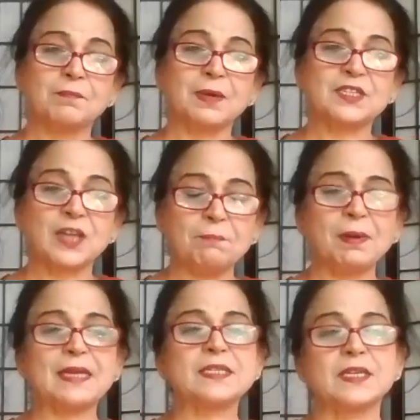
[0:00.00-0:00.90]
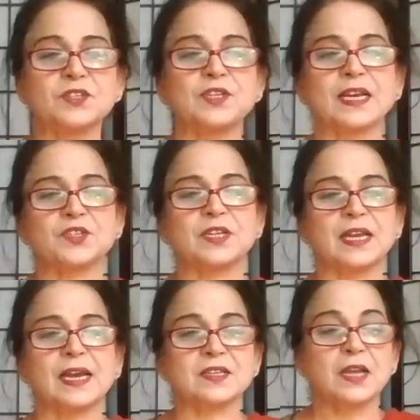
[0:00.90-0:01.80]
but some places yes he
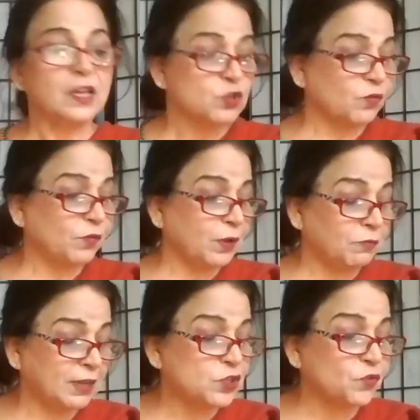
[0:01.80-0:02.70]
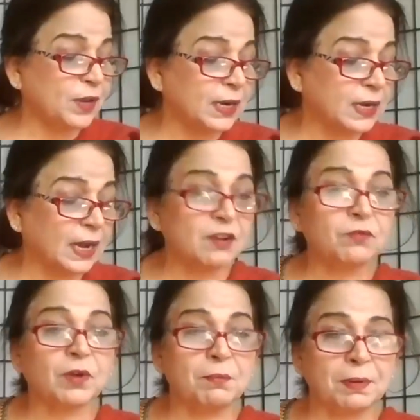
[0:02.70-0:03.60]
has so once we are done
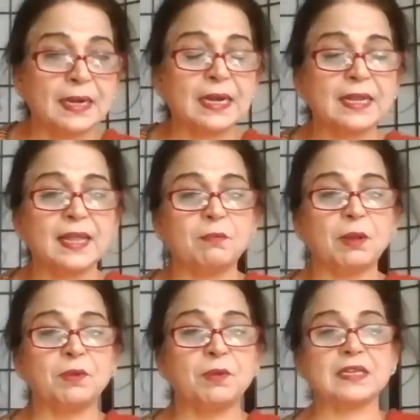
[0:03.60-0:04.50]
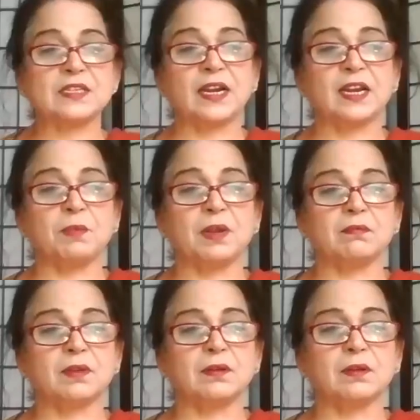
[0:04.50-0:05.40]
completely then maybe i'll send him
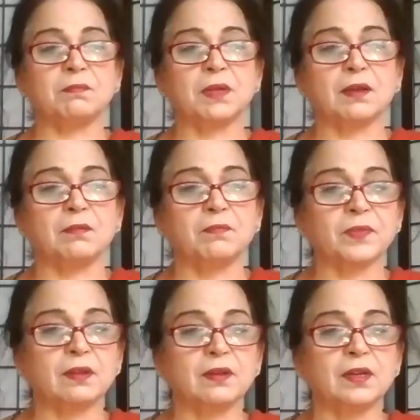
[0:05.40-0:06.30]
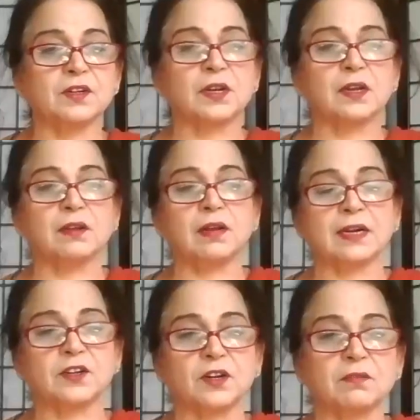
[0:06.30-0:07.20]
a little
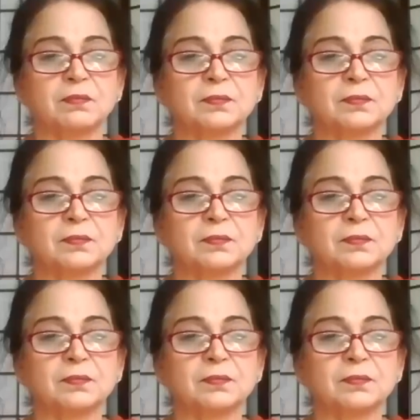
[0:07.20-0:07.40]
letter